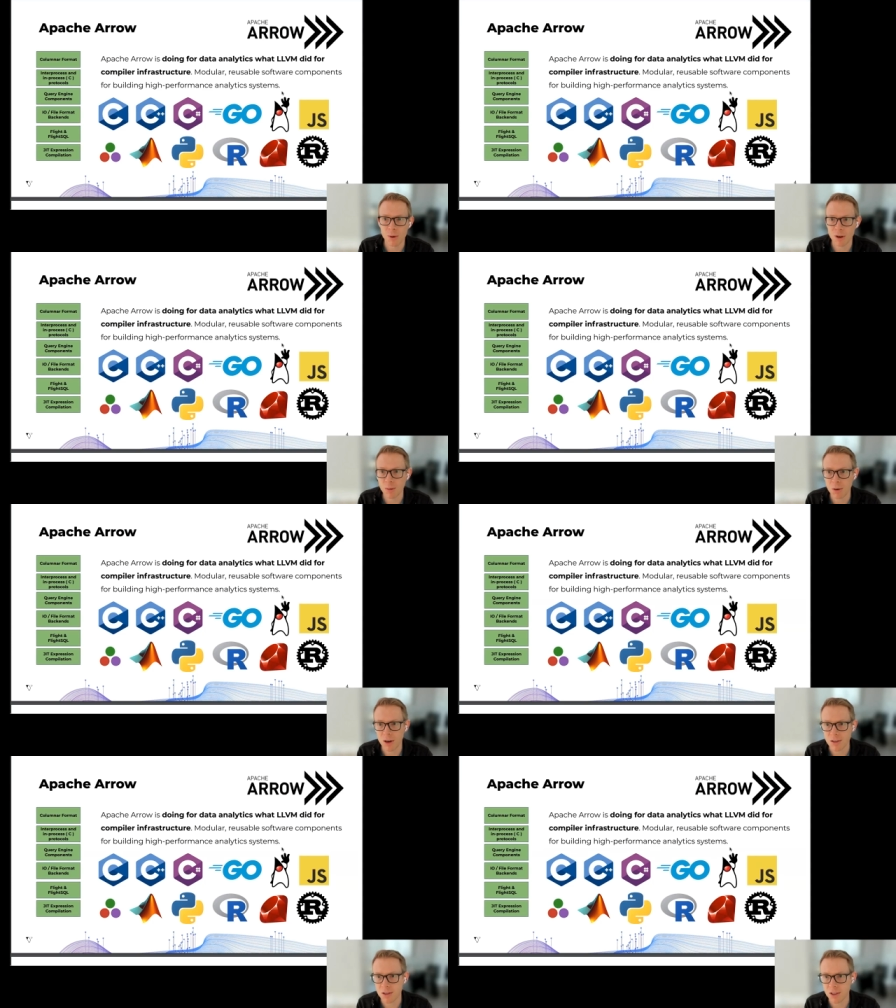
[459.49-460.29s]
query
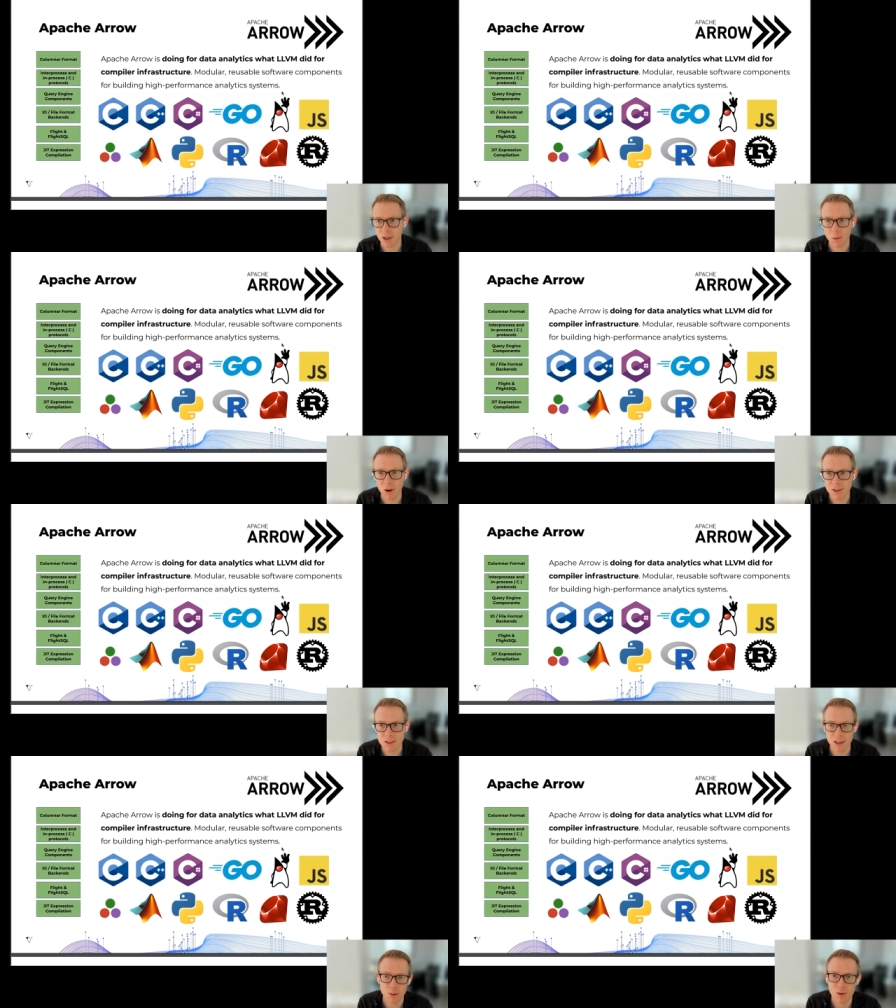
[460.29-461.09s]
processing in
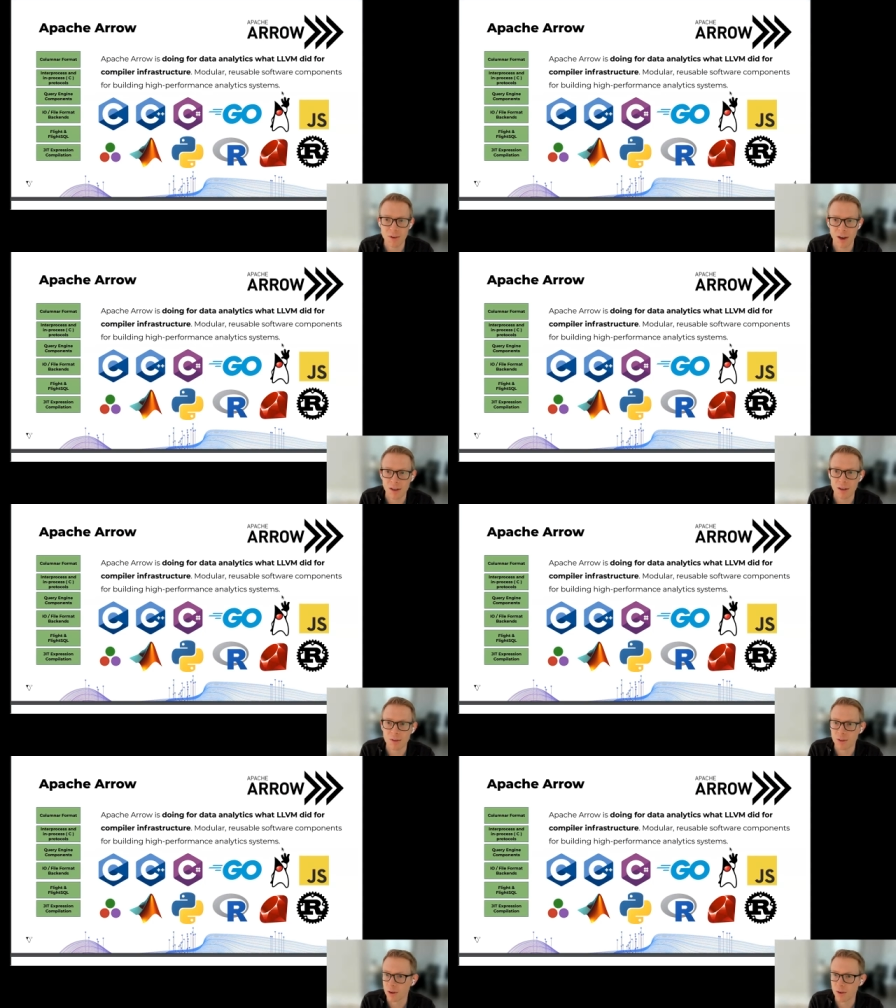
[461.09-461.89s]
rust like we've got a
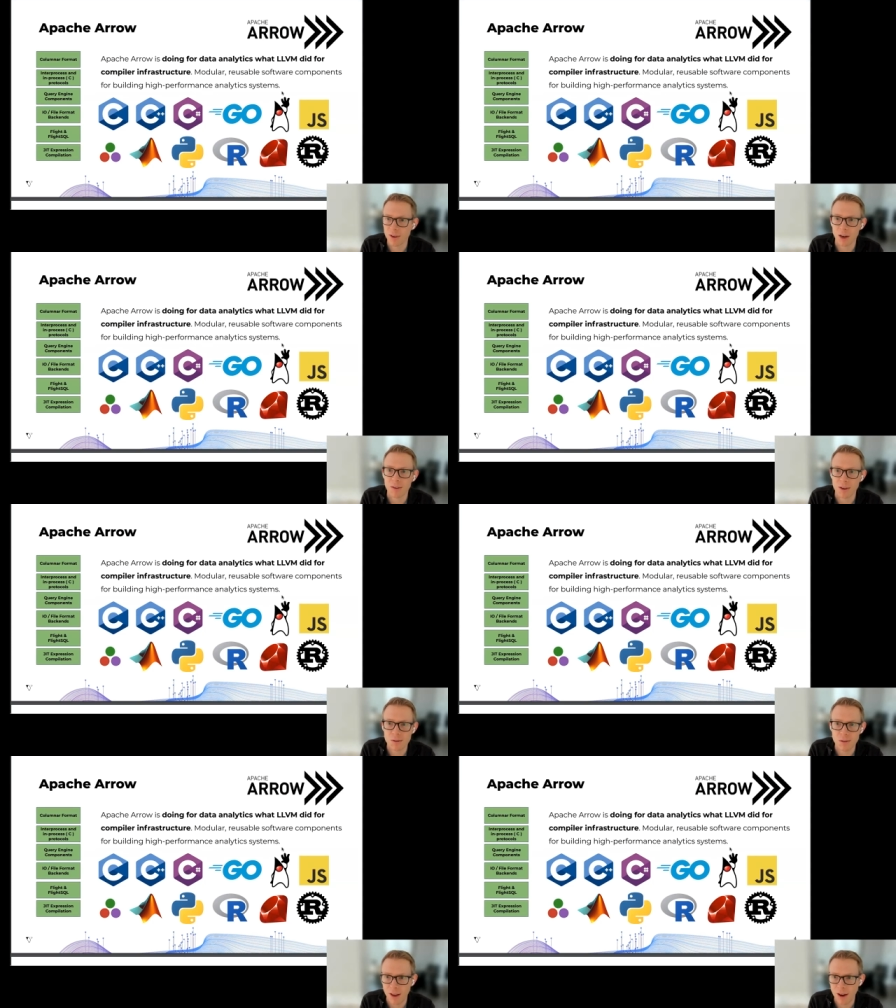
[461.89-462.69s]
you know we've got a thing
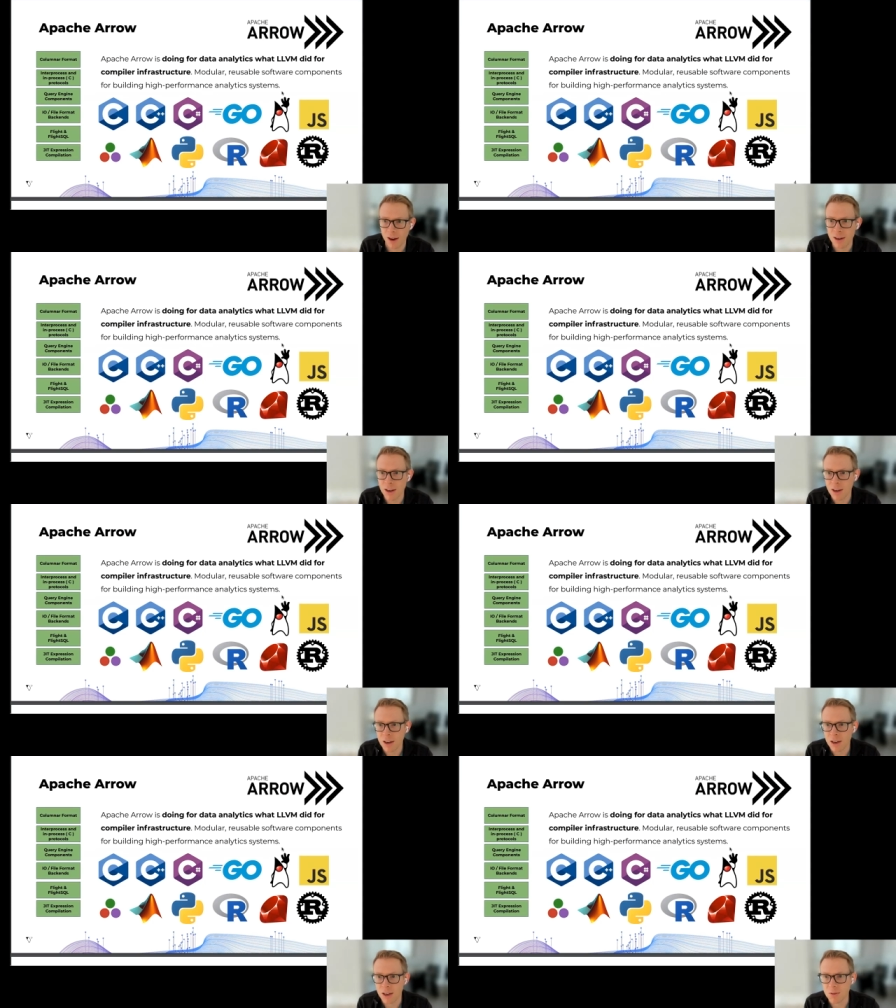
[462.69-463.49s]
for that
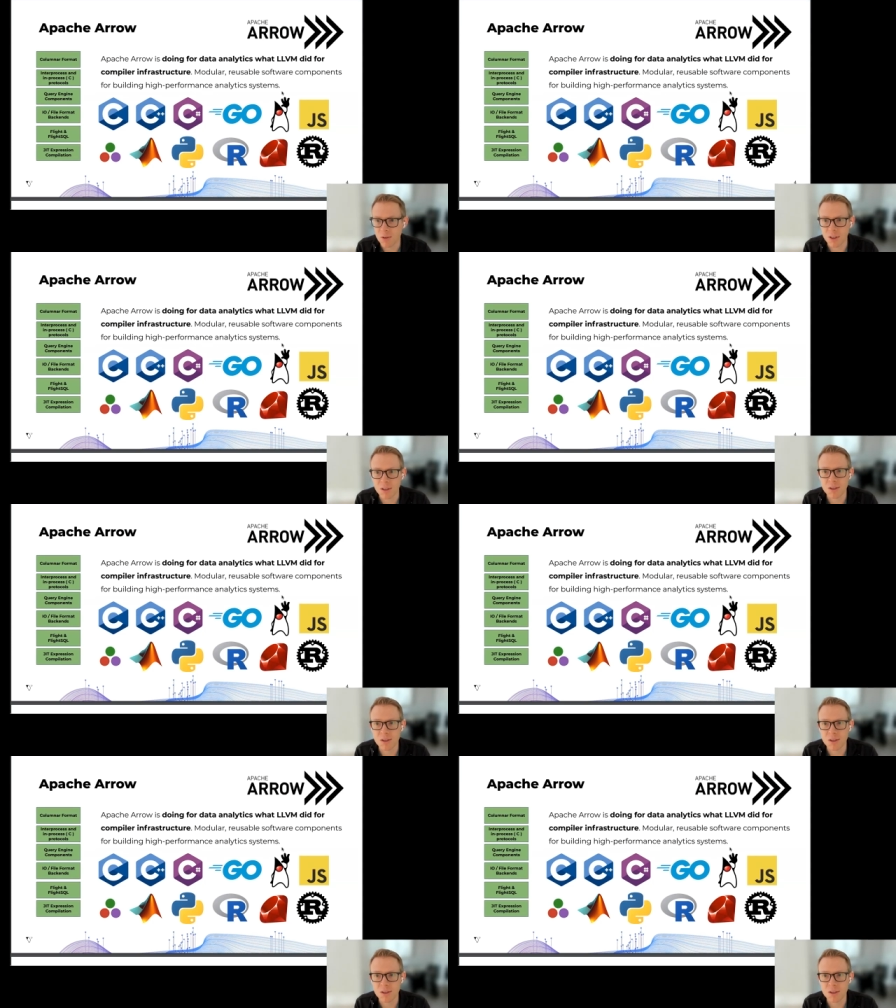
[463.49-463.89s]
if you need